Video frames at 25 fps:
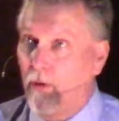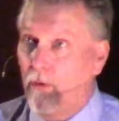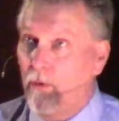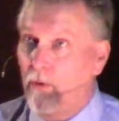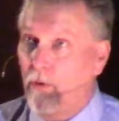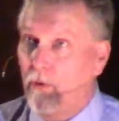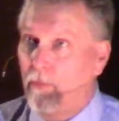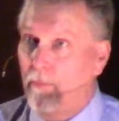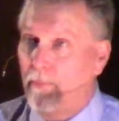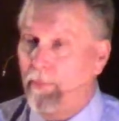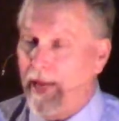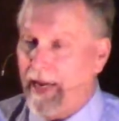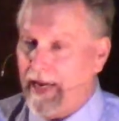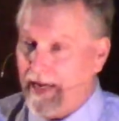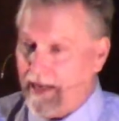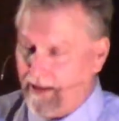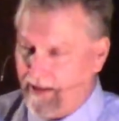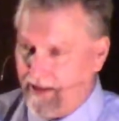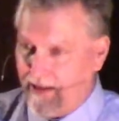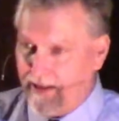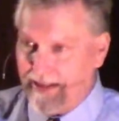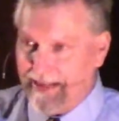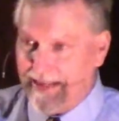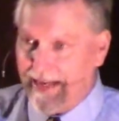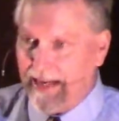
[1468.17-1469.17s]
who made
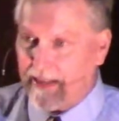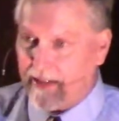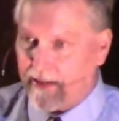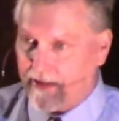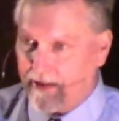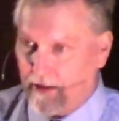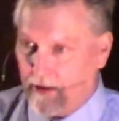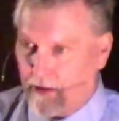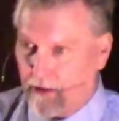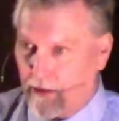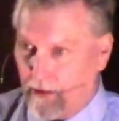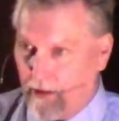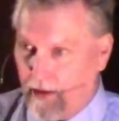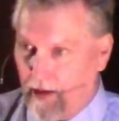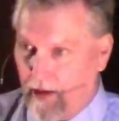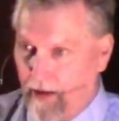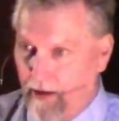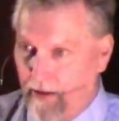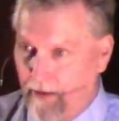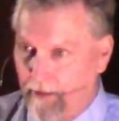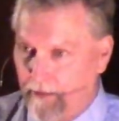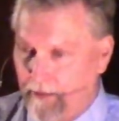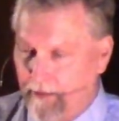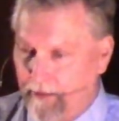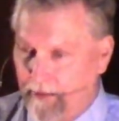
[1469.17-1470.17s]
the death decree.
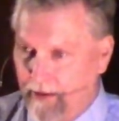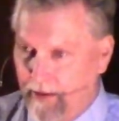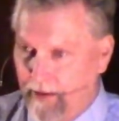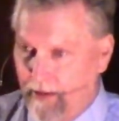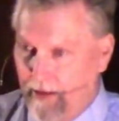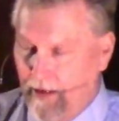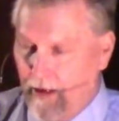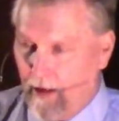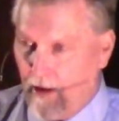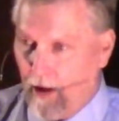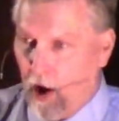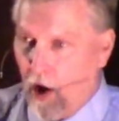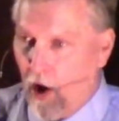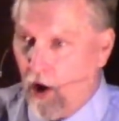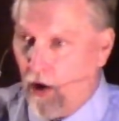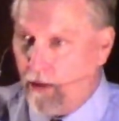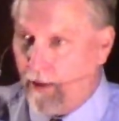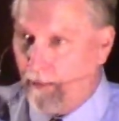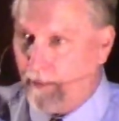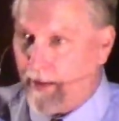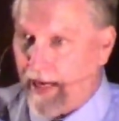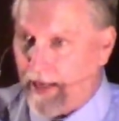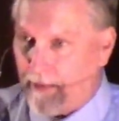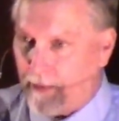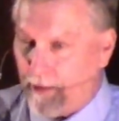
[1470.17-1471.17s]
All
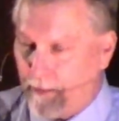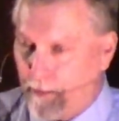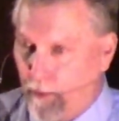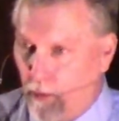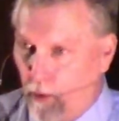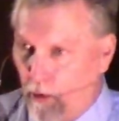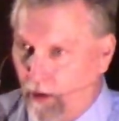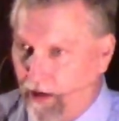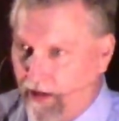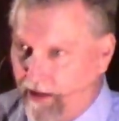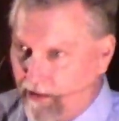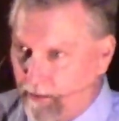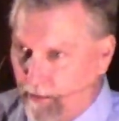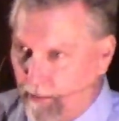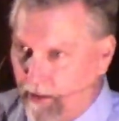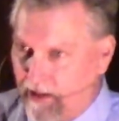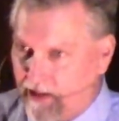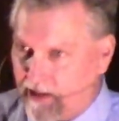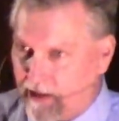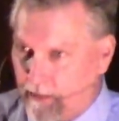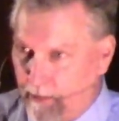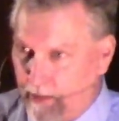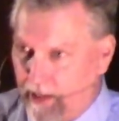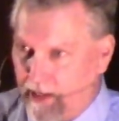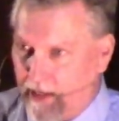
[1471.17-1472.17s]
the baby boys
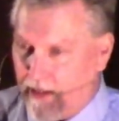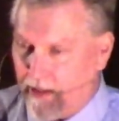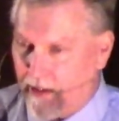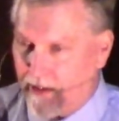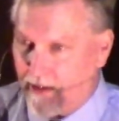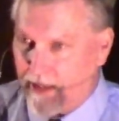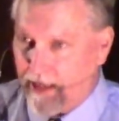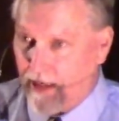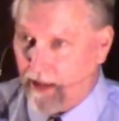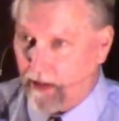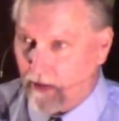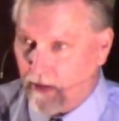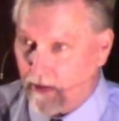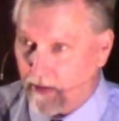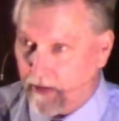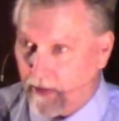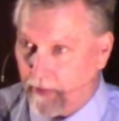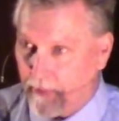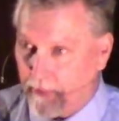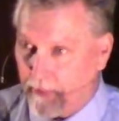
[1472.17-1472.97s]
must be killed.